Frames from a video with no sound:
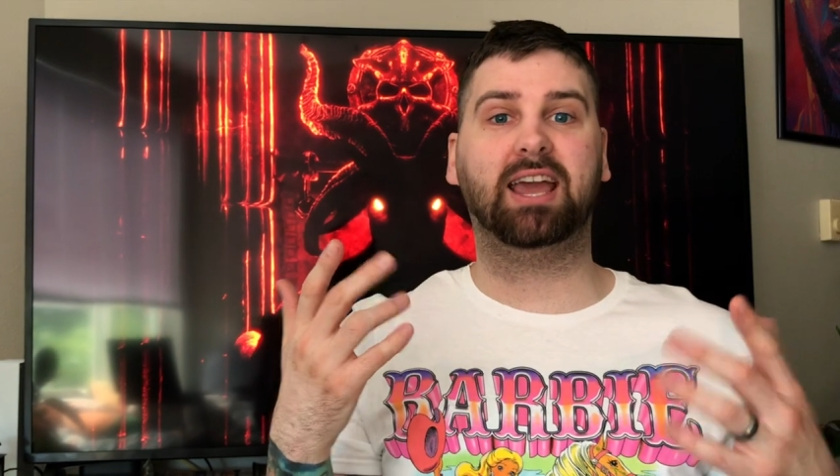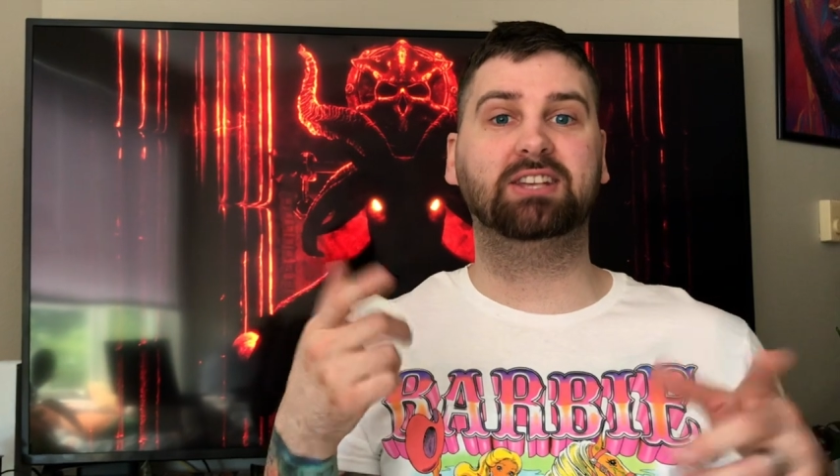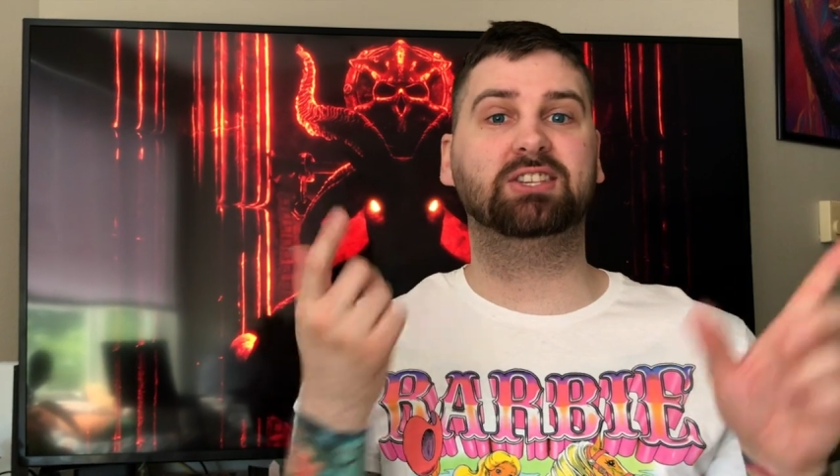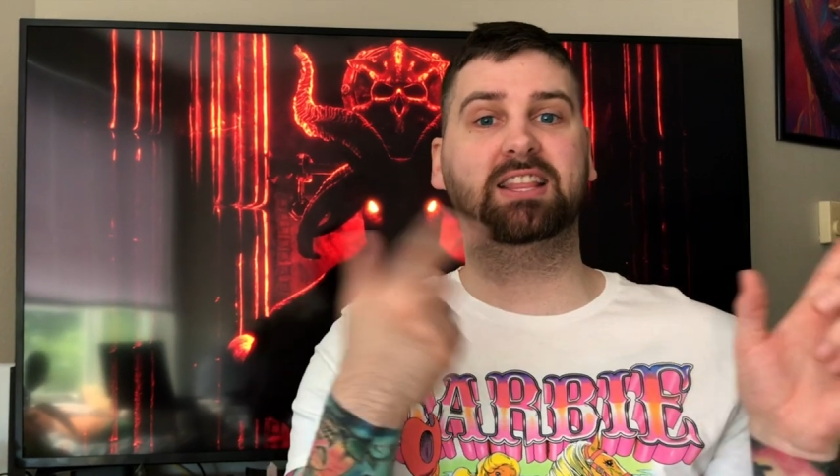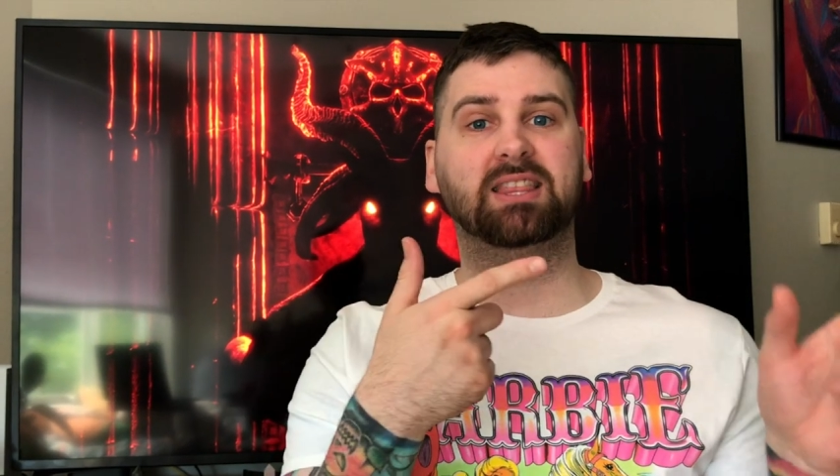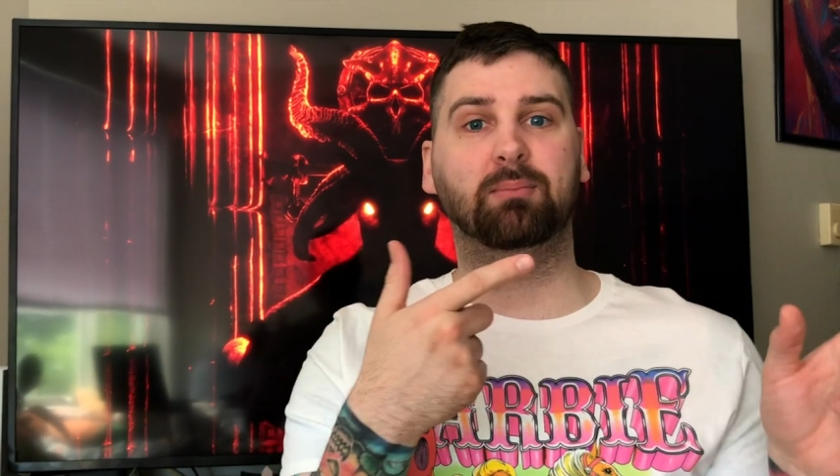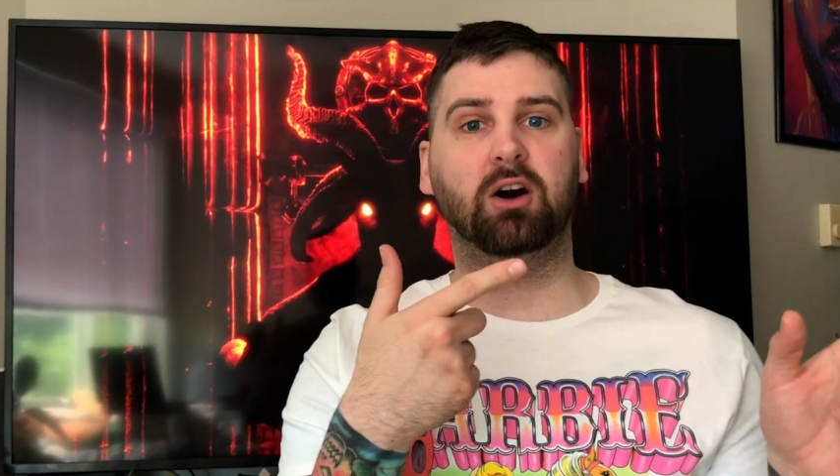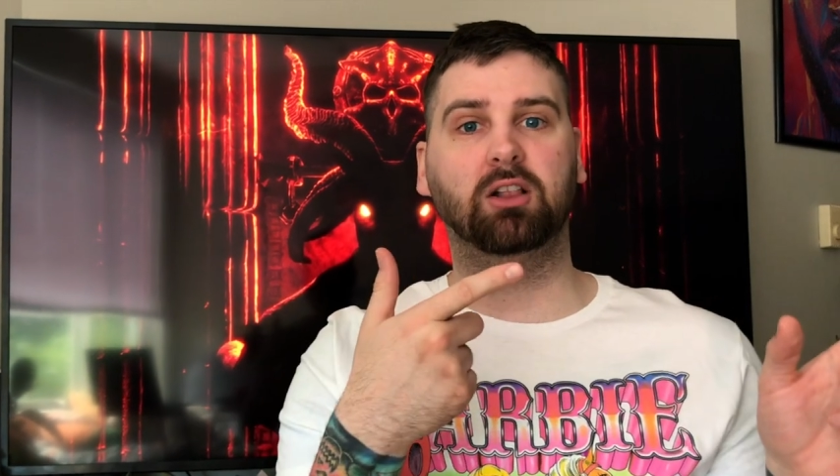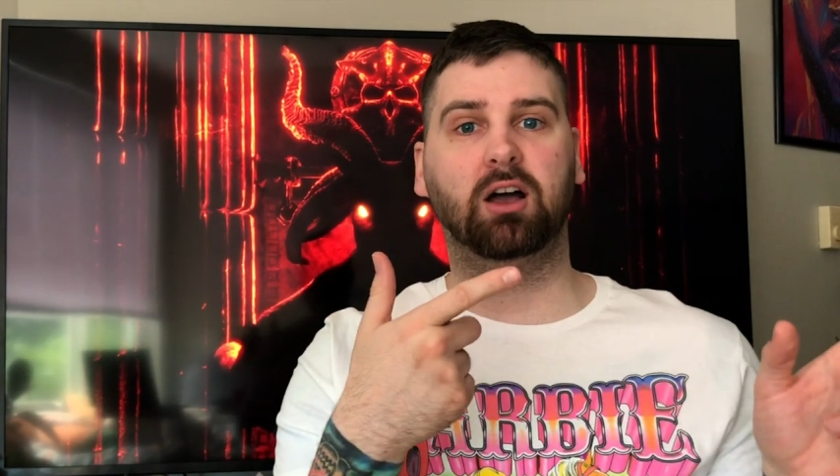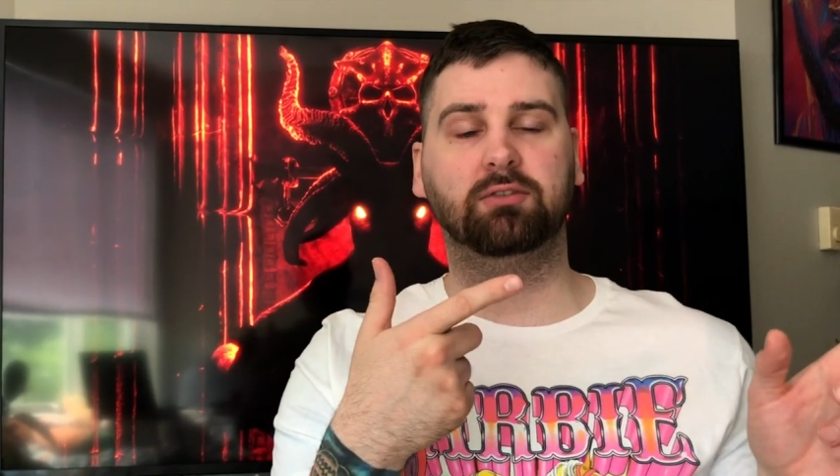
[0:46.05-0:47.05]
I sent them
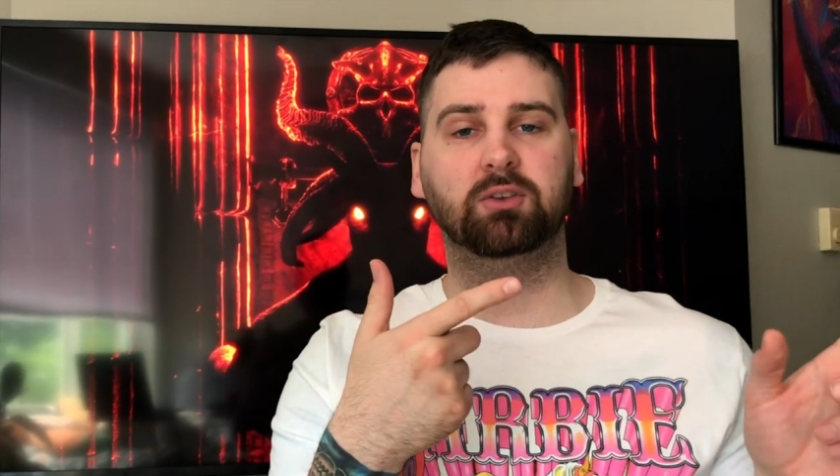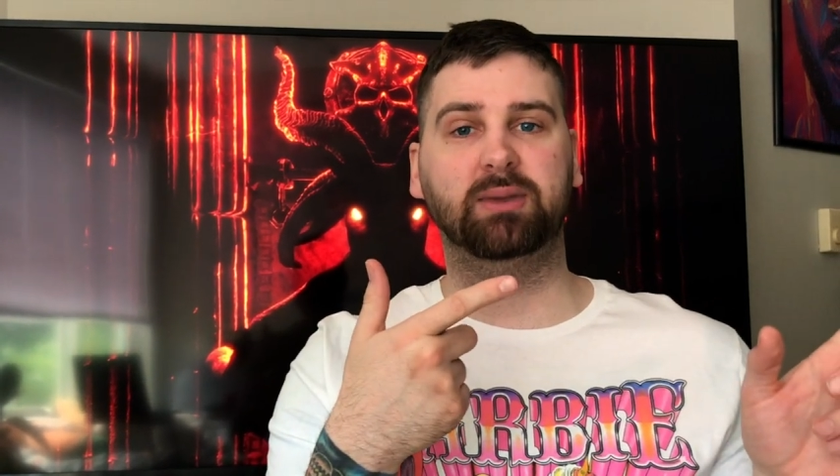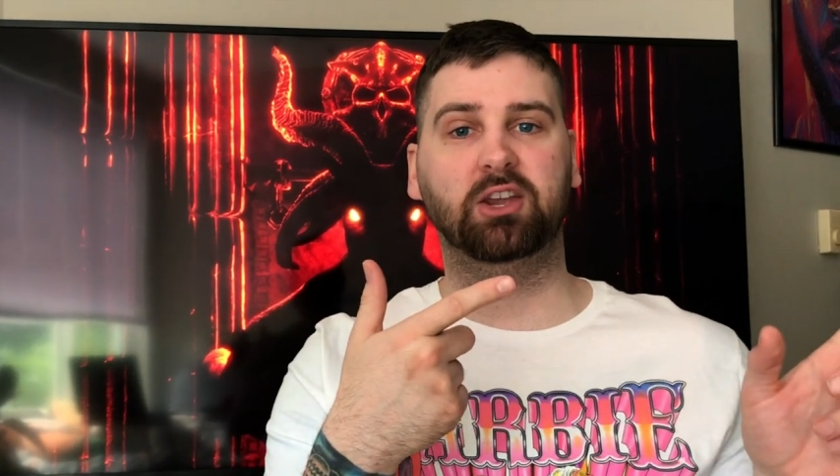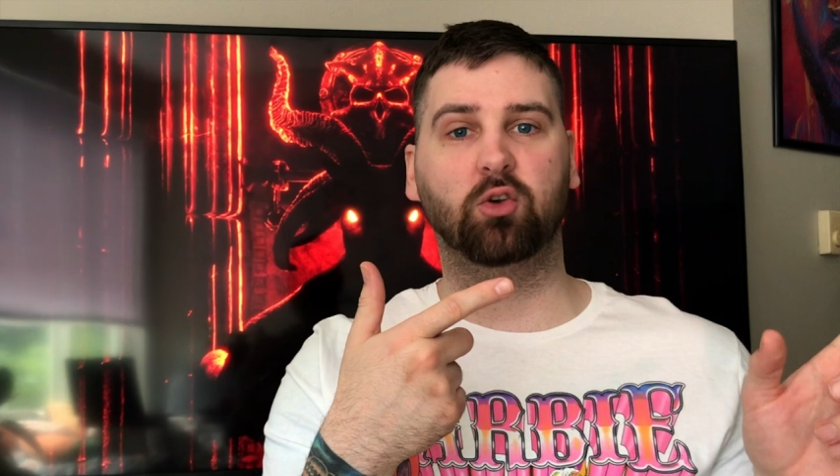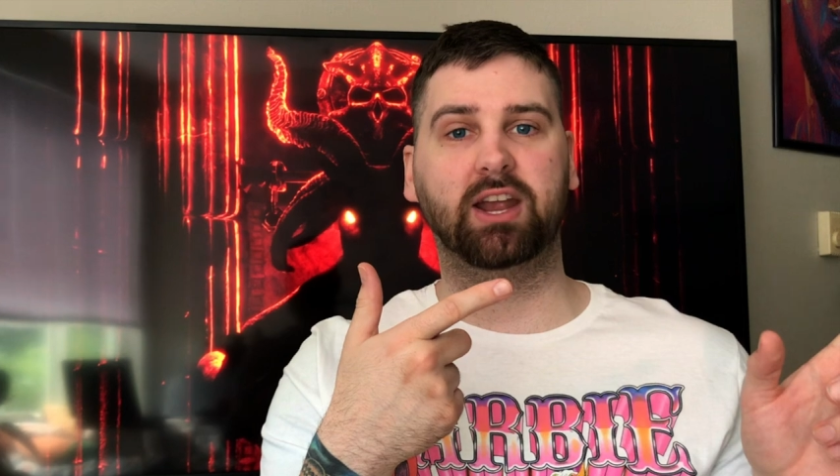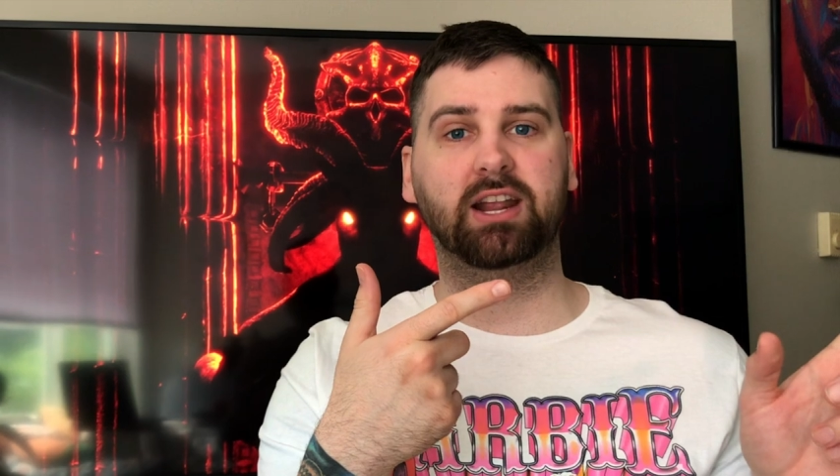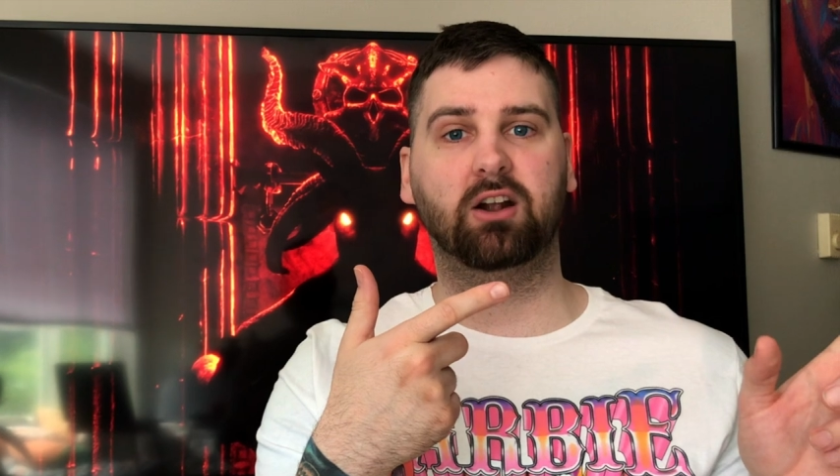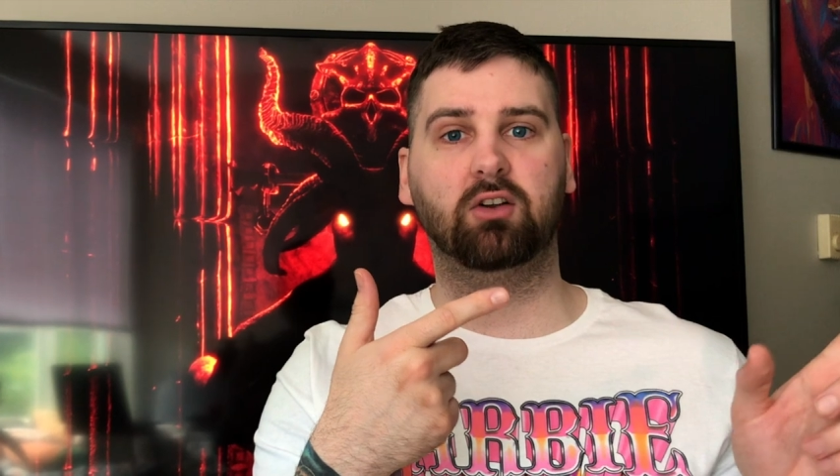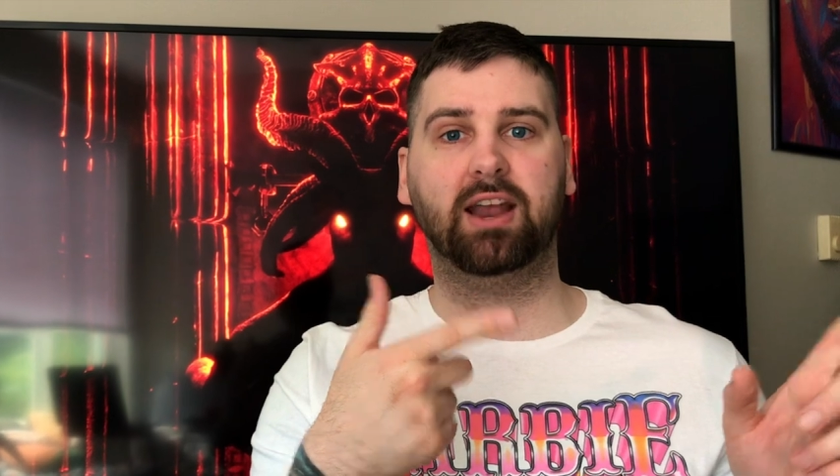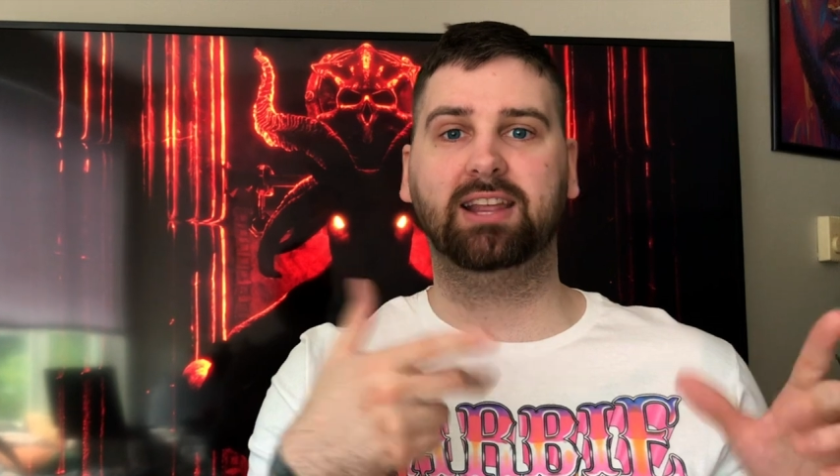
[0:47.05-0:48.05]
all off to be graded
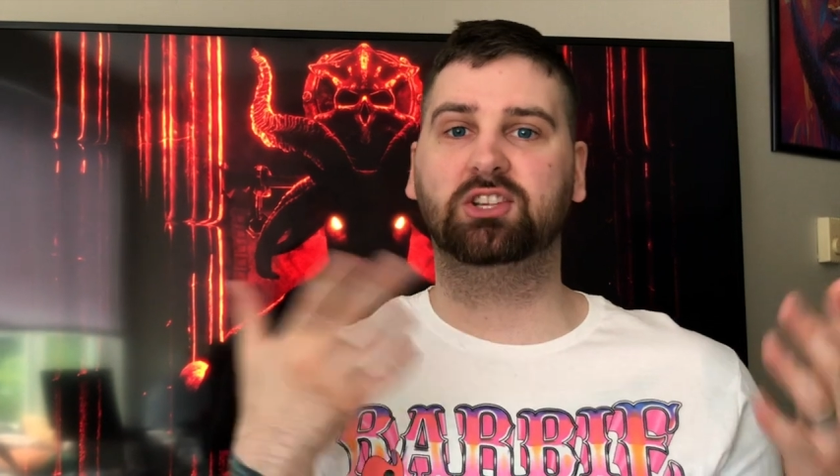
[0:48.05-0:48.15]
already,